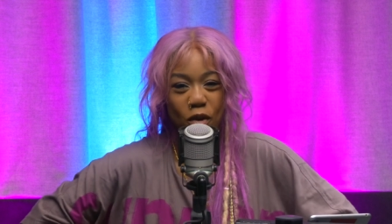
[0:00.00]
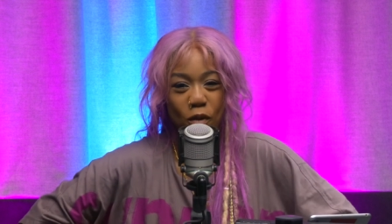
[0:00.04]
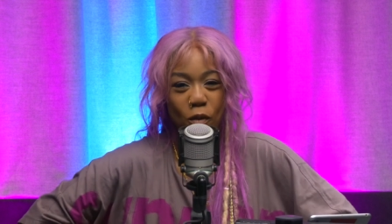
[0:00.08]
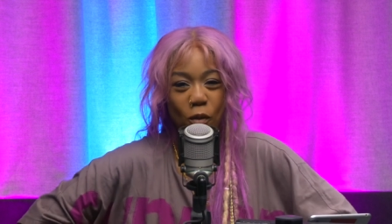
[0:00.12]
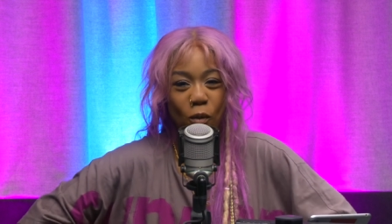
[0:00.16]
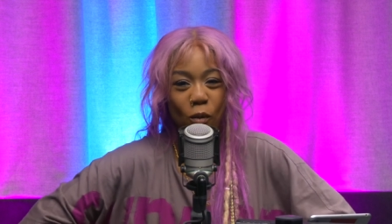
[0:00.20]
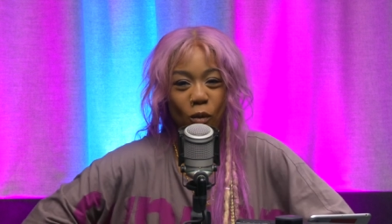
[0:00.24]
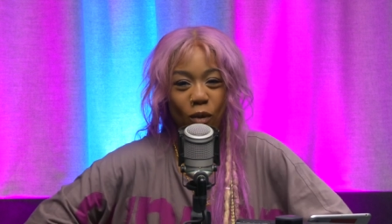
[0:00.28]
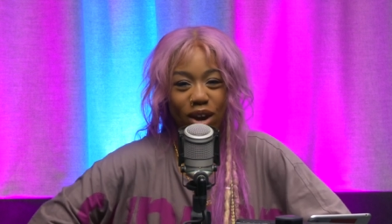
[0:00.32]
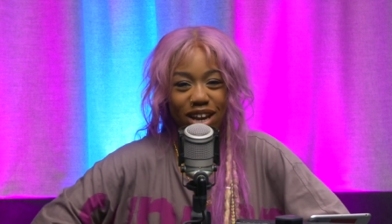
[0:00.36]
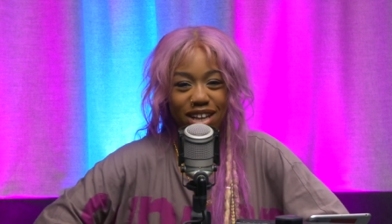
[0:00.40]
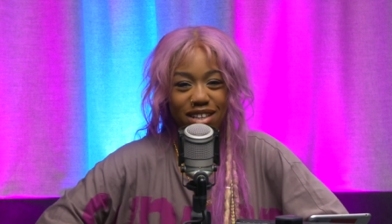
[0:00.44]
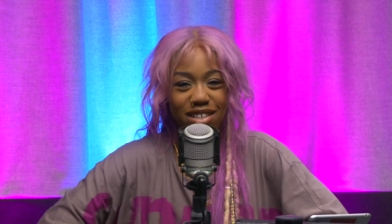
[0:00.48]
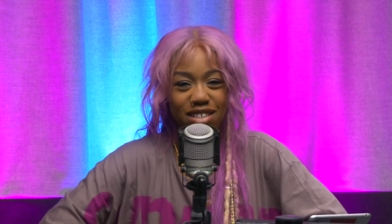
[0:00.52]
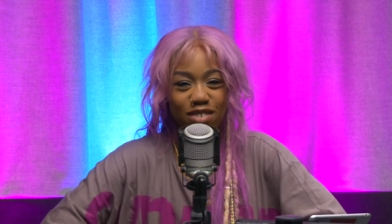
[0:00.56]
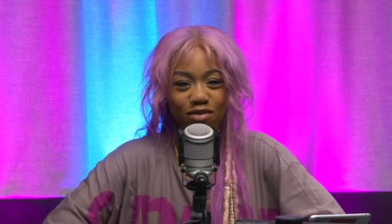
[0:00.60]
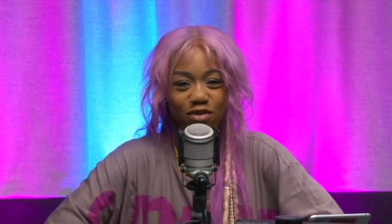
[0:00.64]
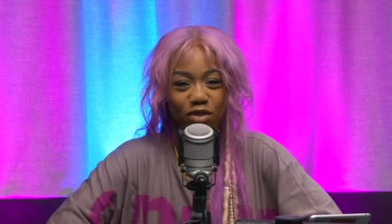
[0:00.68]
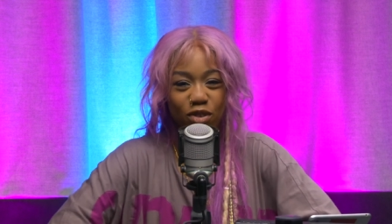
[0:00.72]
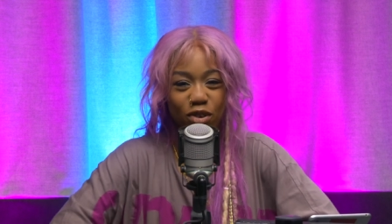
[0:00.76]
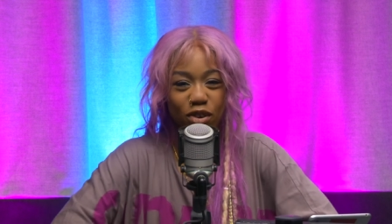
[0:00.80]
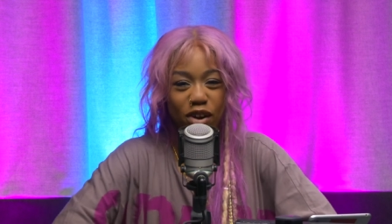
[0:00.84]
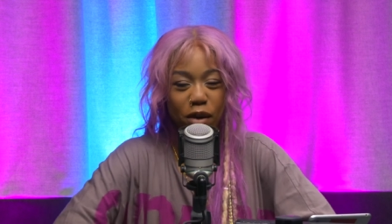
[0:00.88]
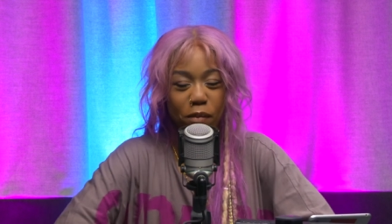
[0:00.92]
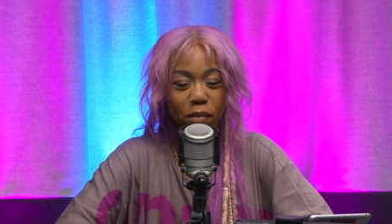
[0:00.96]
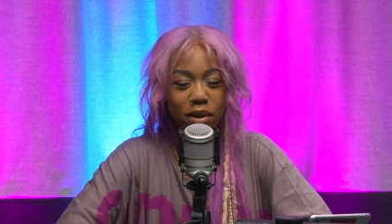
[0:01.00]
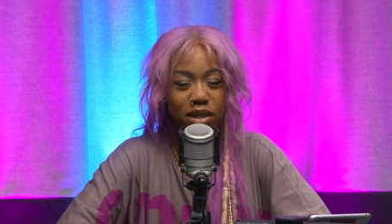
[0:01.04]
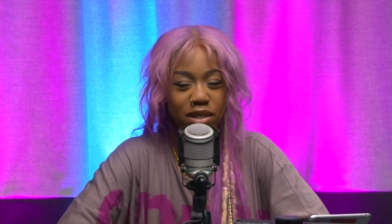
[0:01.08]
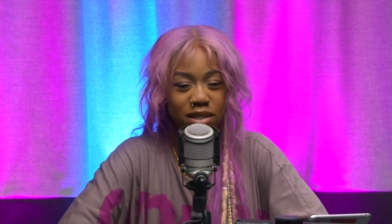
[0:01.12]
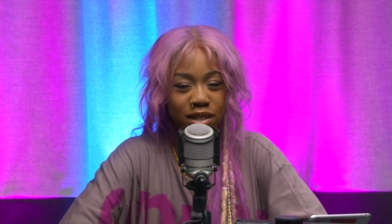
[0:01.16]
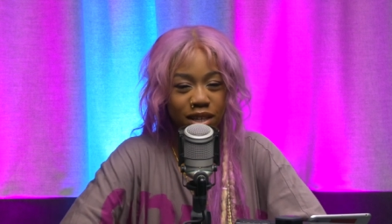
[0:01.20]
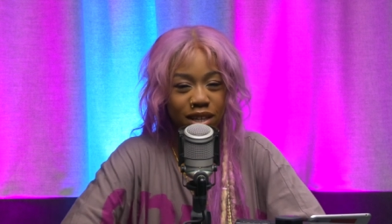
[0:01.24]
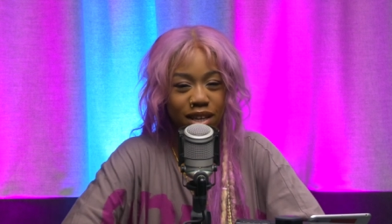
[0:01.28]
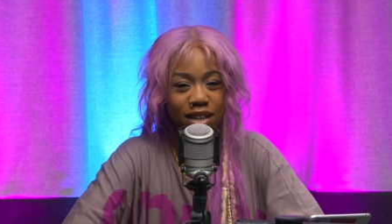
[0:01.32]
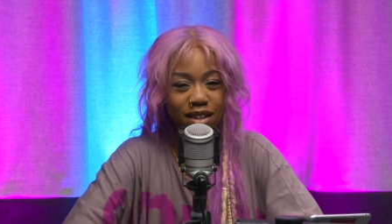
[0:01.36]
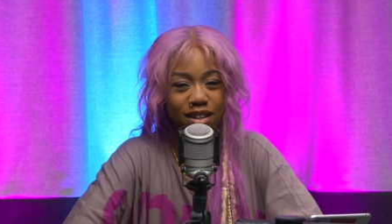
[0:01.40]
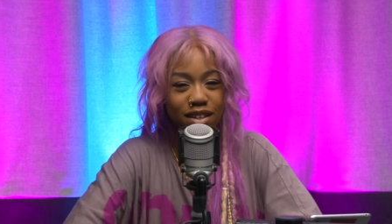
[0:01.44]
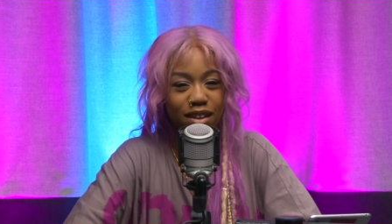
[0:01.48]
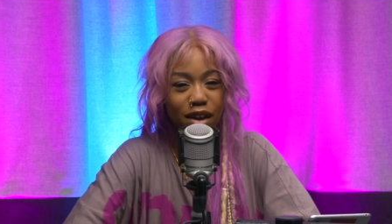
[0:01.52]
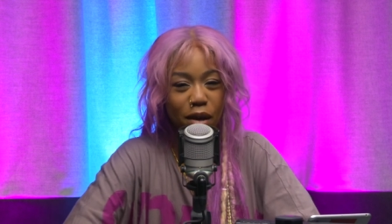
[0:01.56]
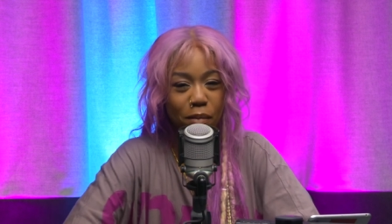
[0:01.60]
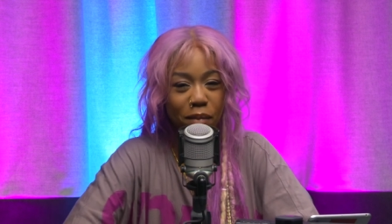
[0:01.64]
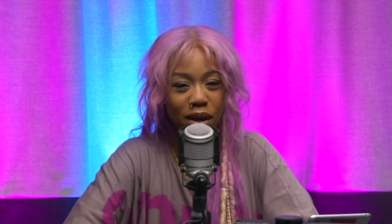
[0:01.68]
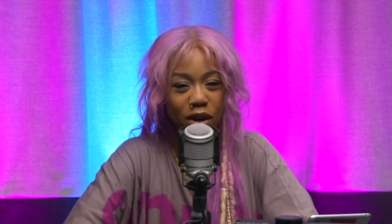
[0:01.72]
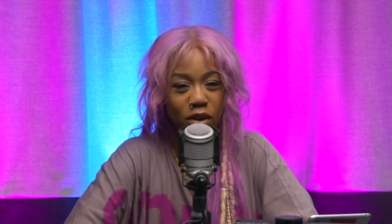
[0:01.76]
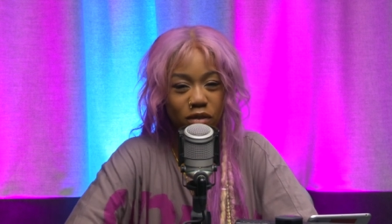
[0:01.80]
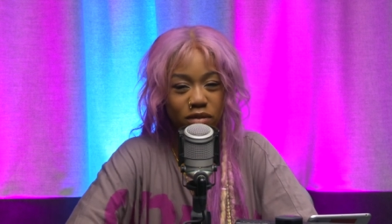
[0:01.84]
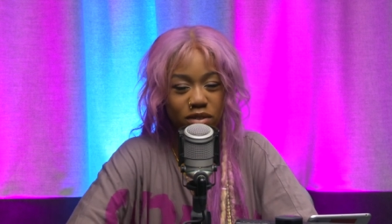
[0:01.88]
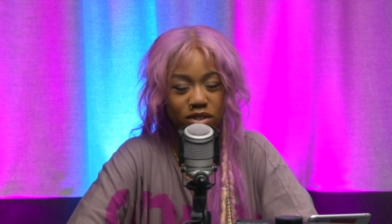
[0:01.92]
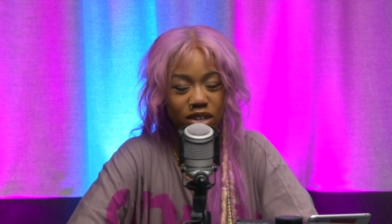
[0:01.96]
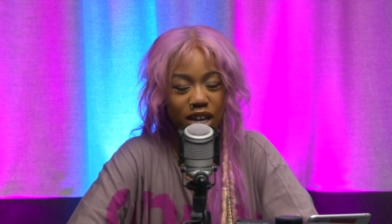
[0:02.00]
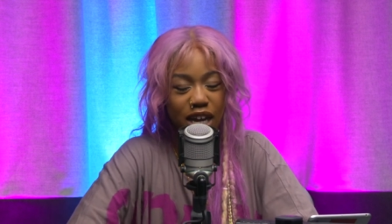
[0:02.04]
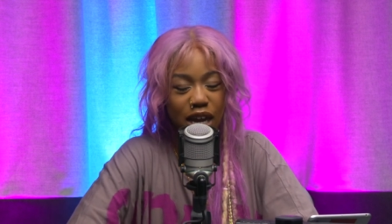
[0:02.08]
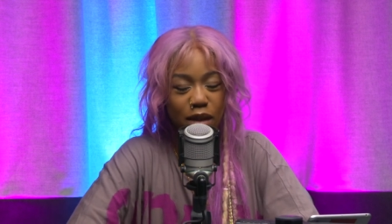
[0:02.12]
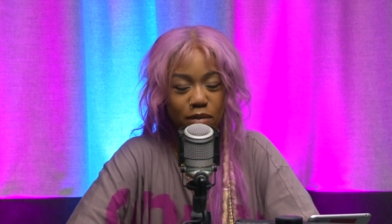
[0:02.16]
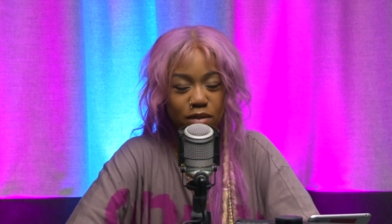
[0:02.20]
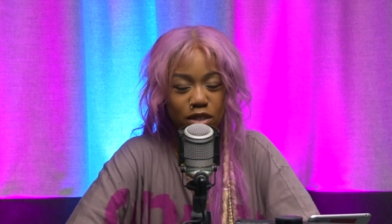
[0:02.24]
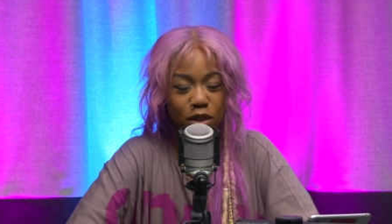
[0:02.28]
wait for a particular amount of time